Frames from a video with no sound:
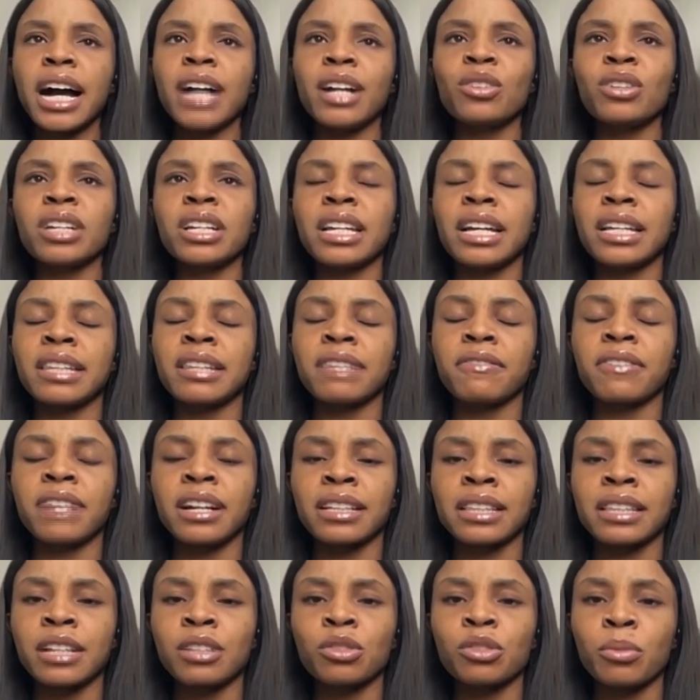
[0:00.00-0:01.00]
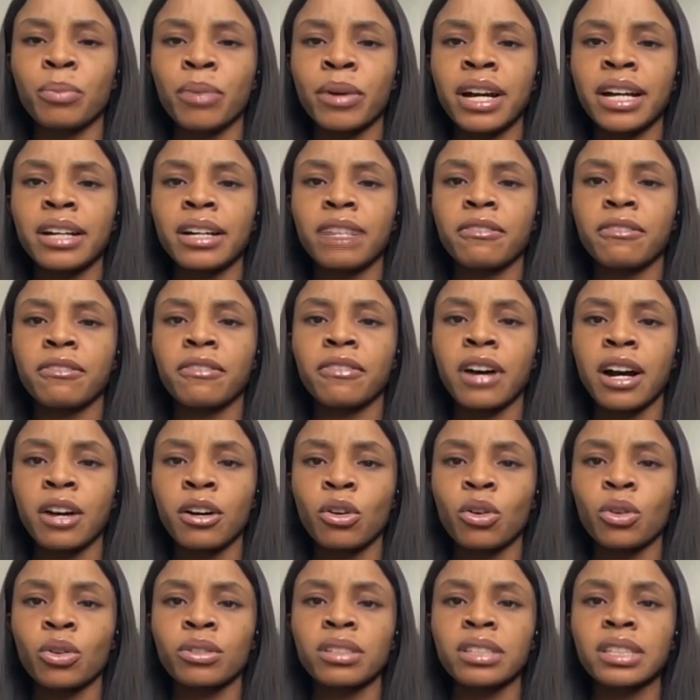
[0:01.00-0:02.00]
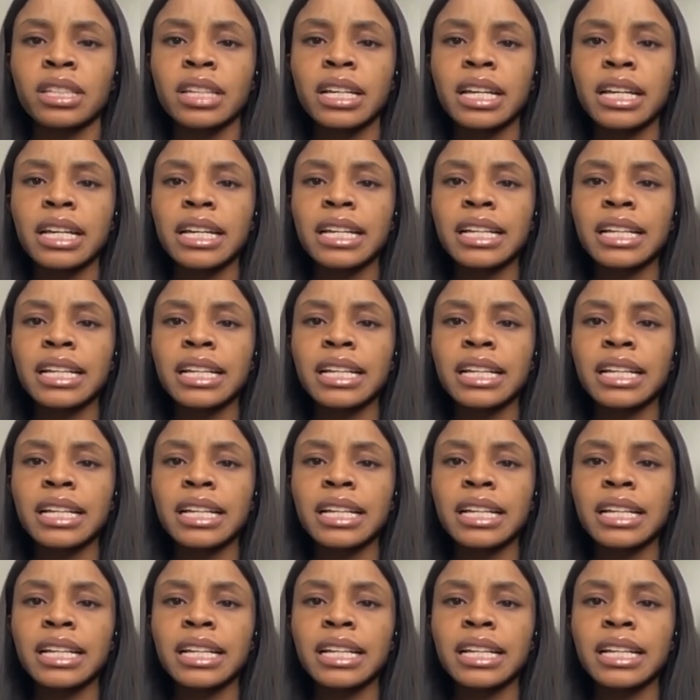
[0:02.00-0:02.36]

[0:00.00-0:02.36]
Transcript: And looking at the fact that Super Falcons